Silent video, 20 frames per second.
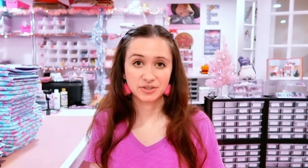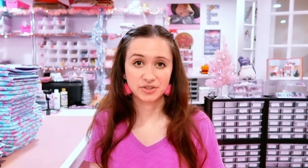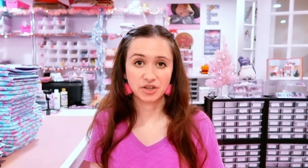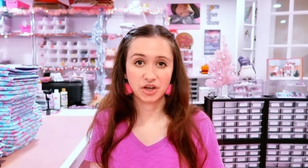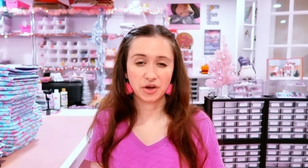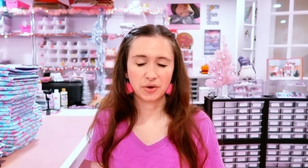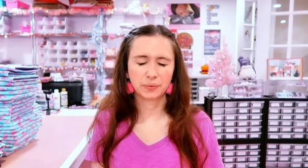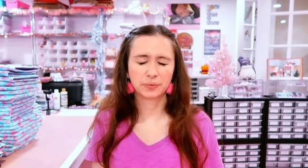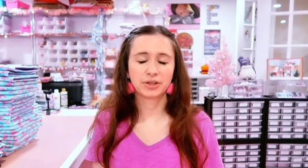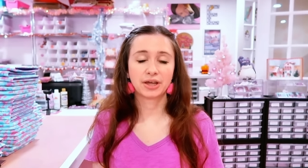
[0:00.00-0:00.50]

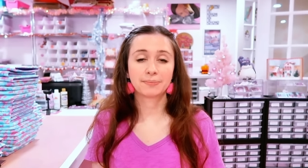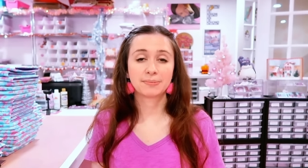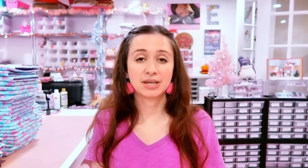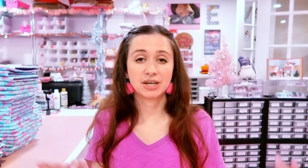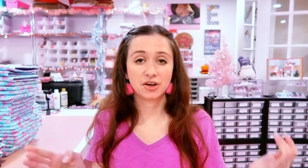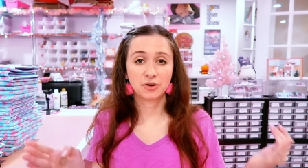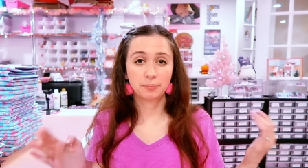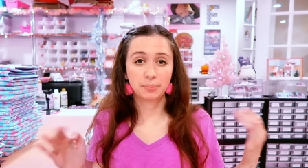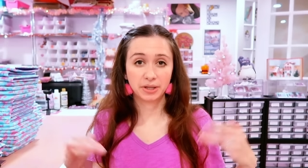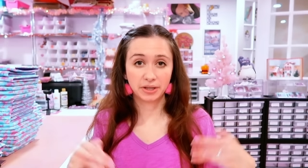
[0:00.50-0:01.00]
So let me
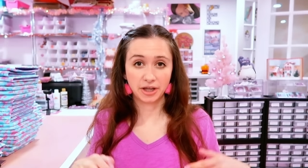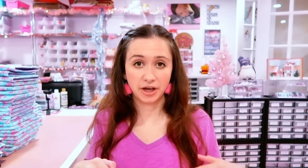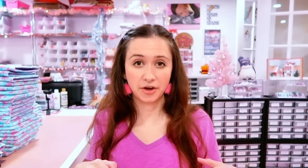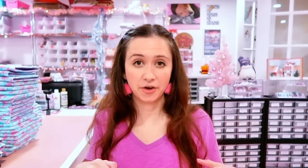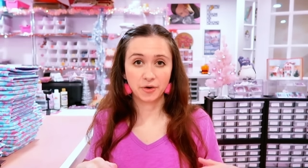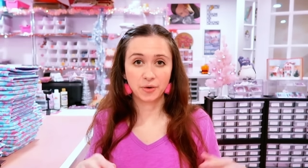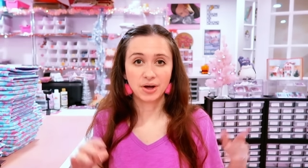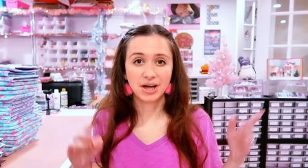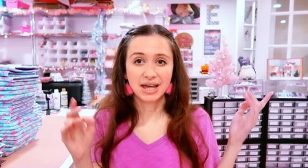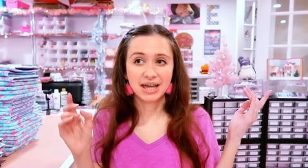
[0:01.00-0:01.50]
know
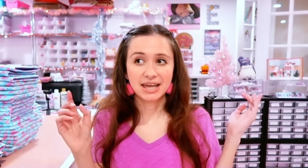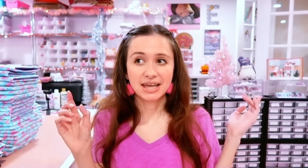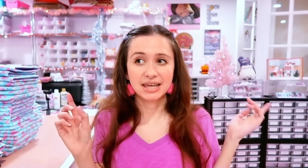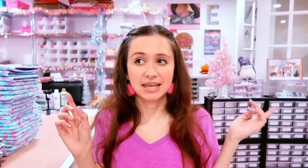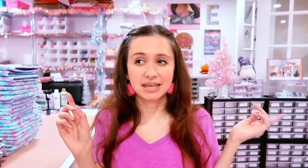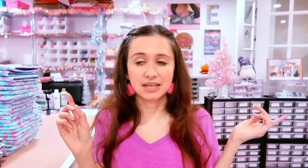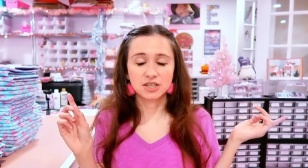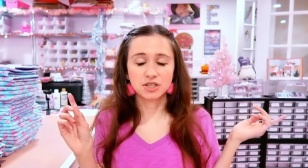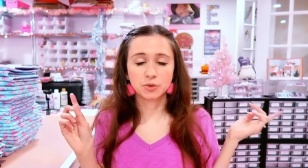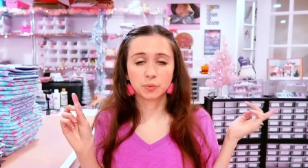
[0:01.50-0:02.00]
below
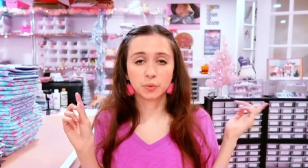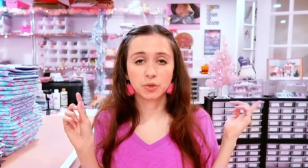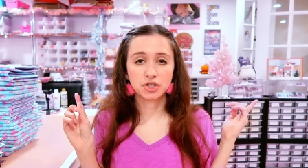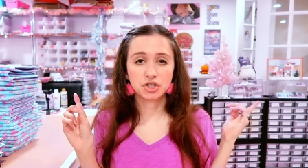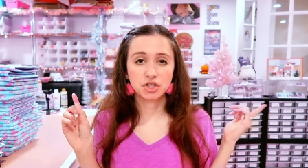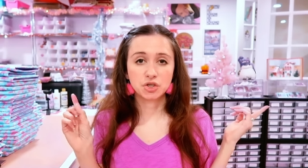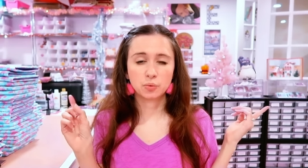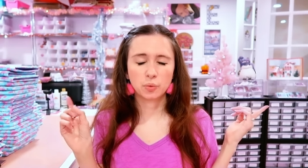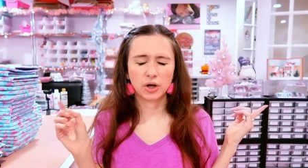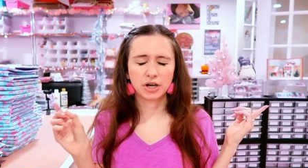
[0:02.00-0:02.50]
is
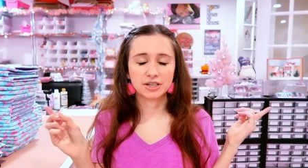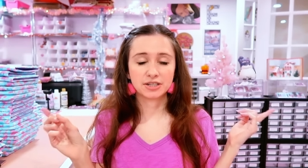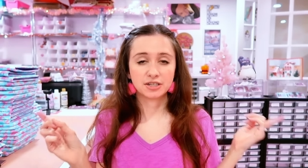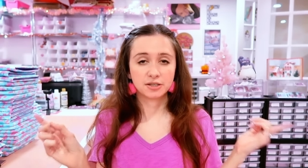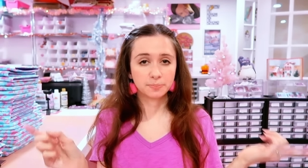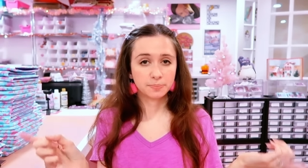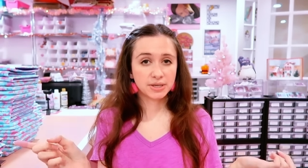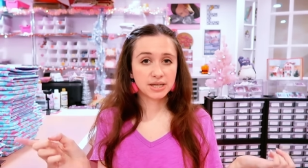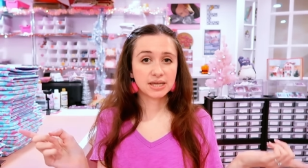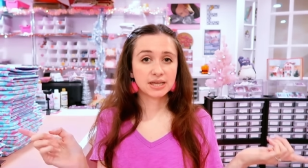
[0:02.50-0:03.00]
would you want it
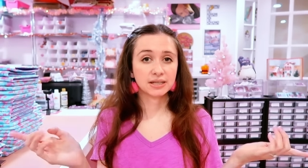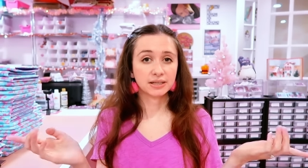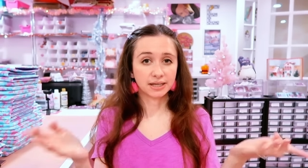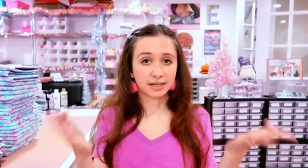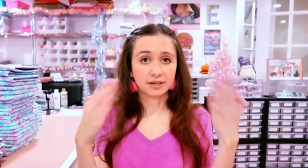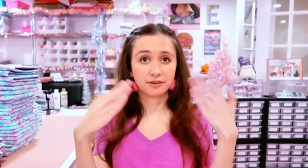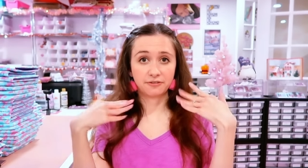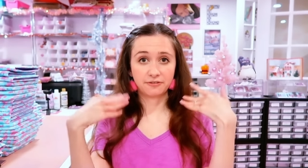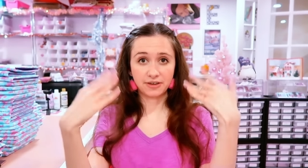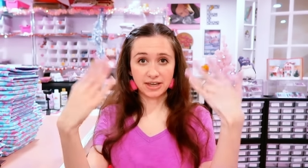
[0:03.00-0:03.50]
to be
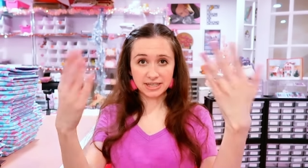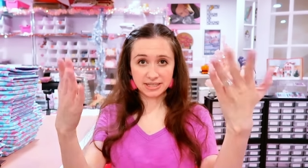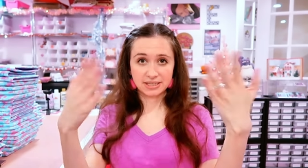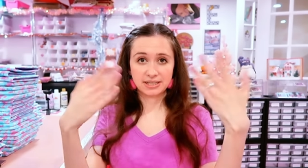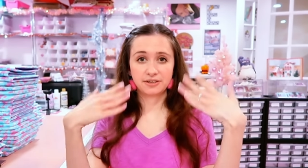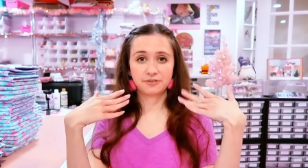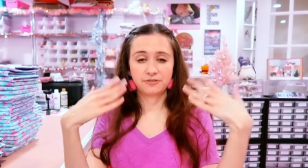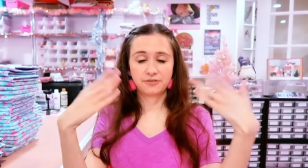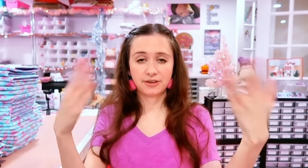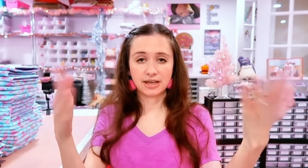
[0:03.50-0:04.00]
like a
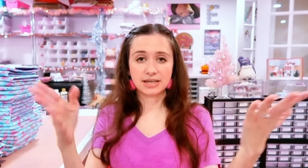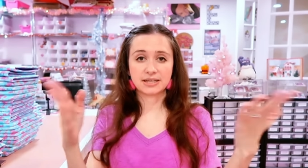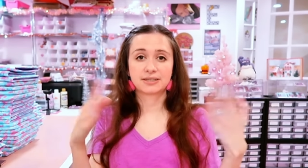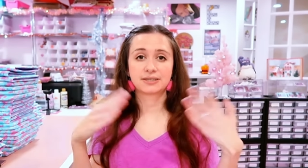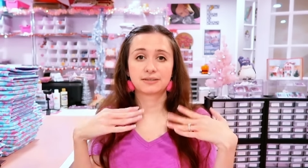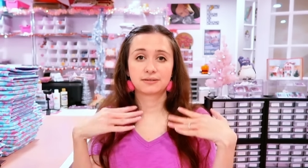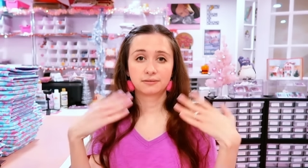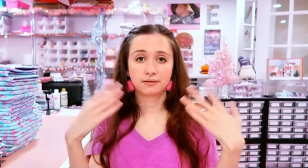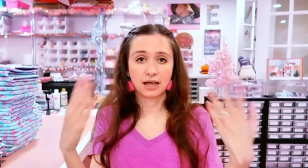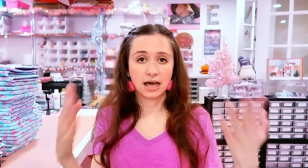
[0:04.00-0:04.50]

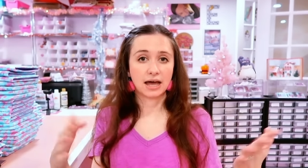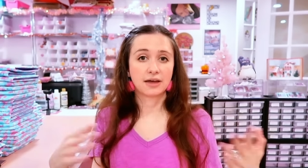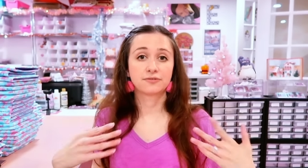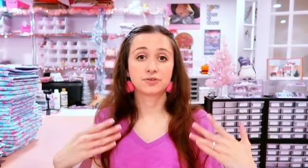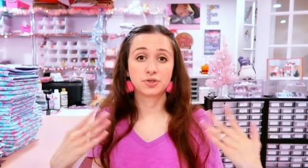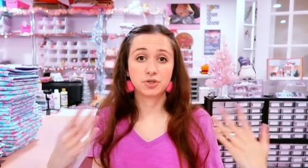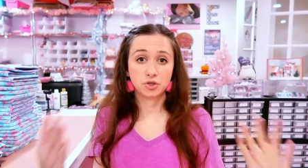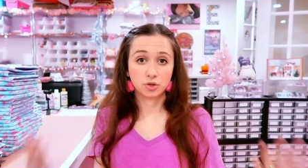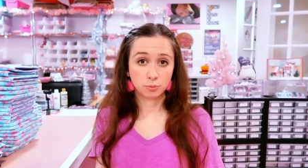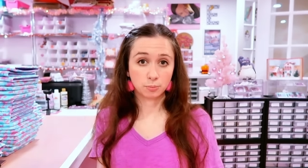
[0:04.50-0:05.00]
face-to-face -face
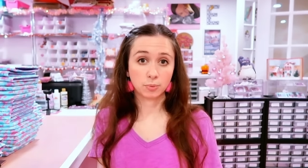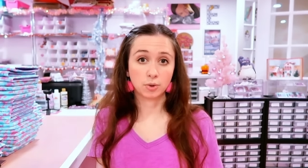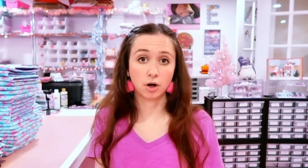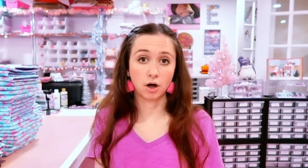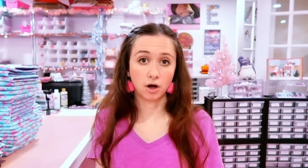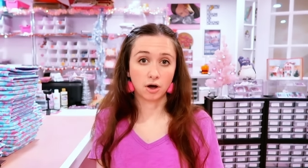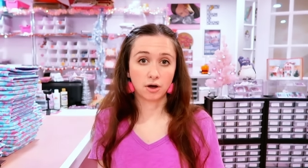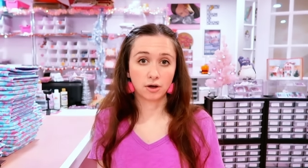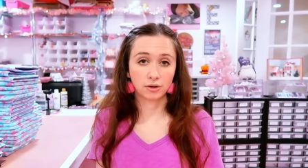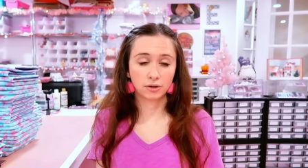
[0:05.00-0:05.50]
live Zoom
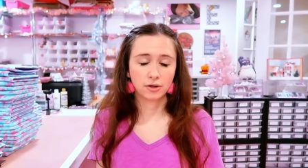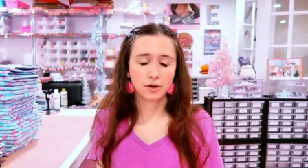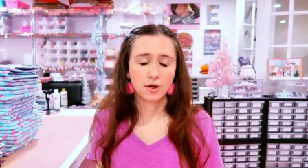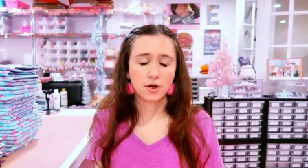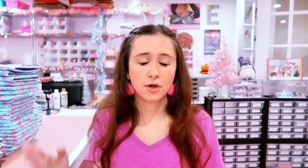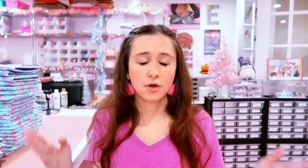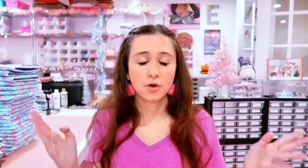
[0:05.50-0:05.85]
call